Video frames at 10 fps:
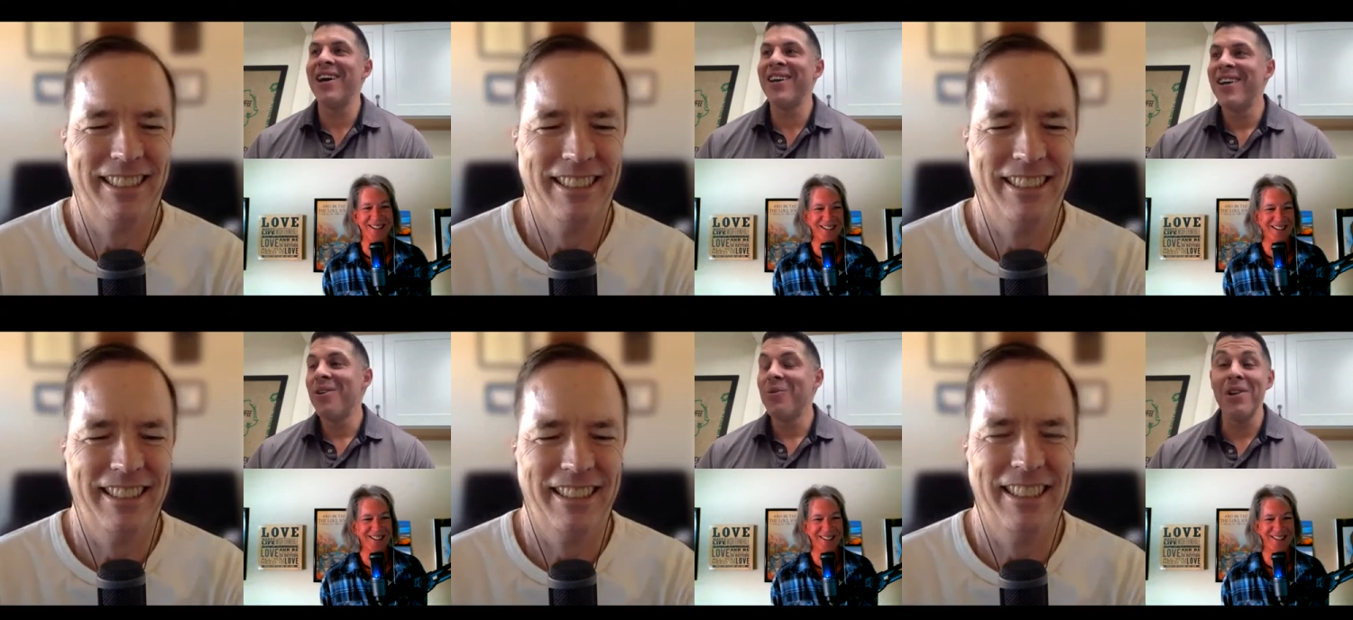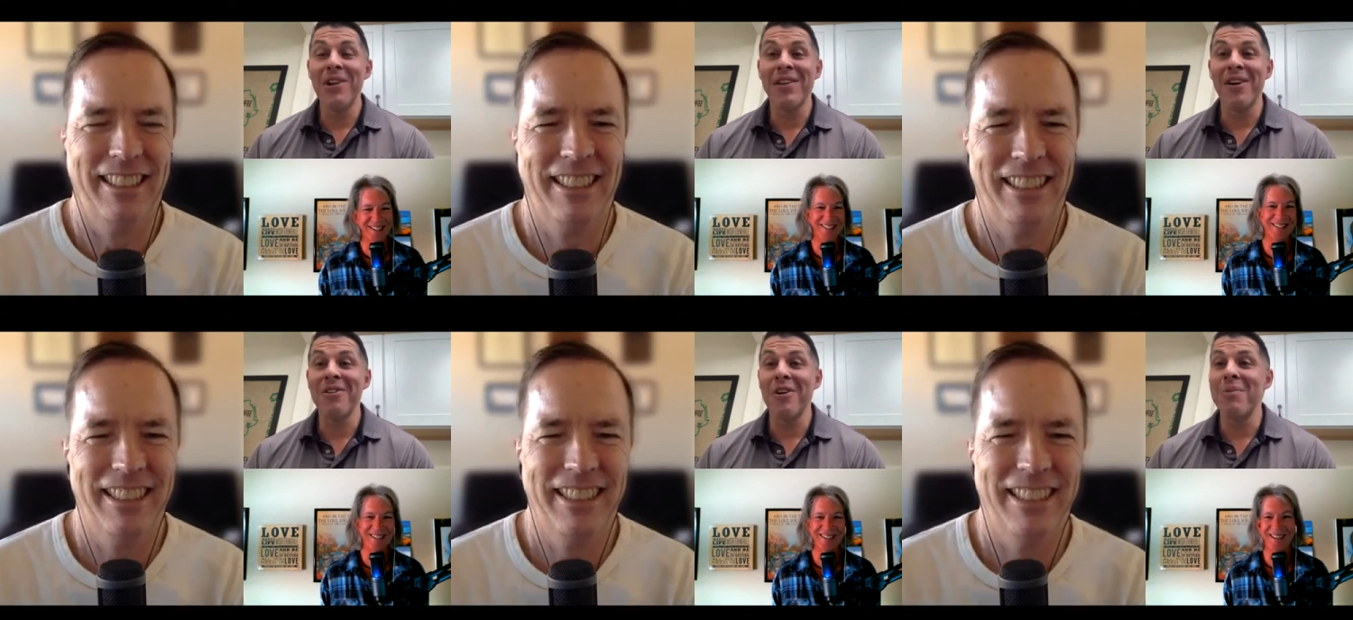Speaker 1: uh,
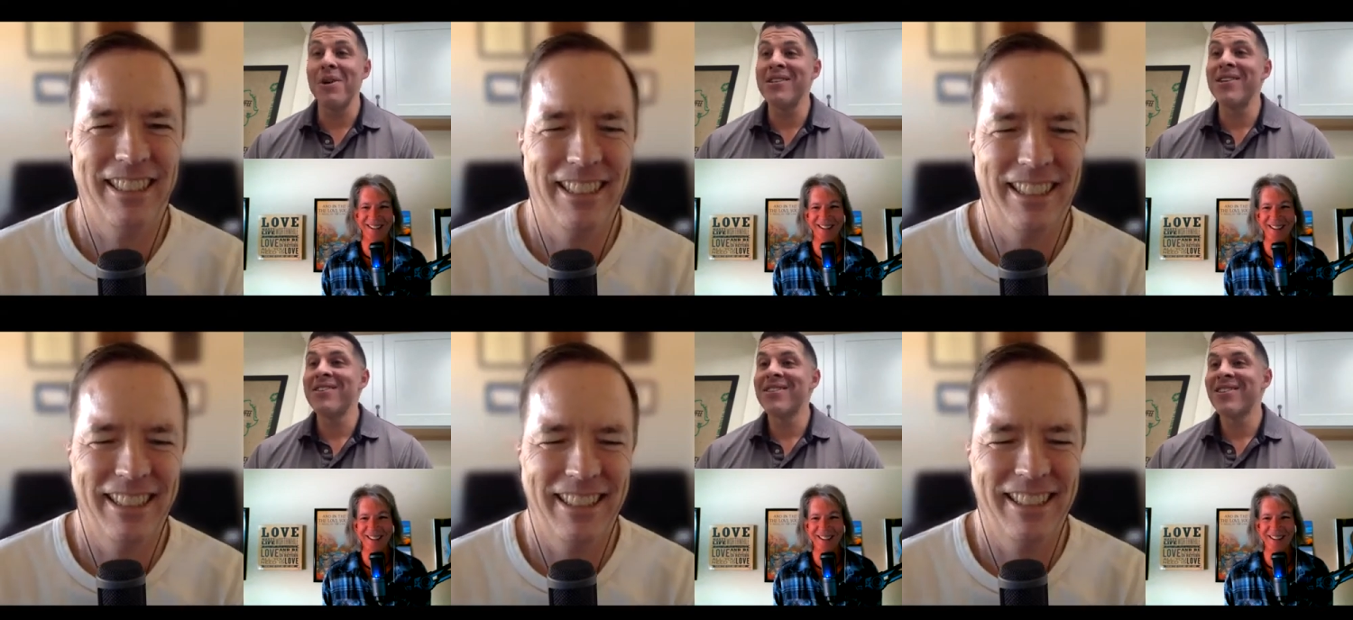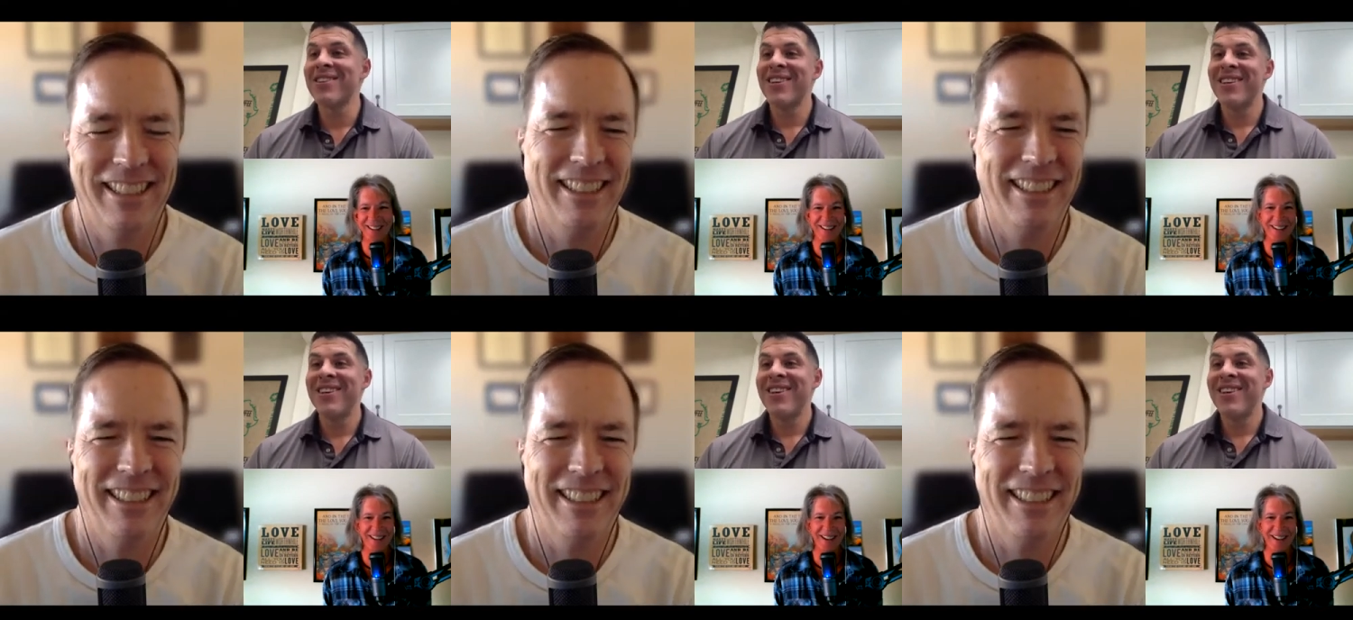really that are in their business.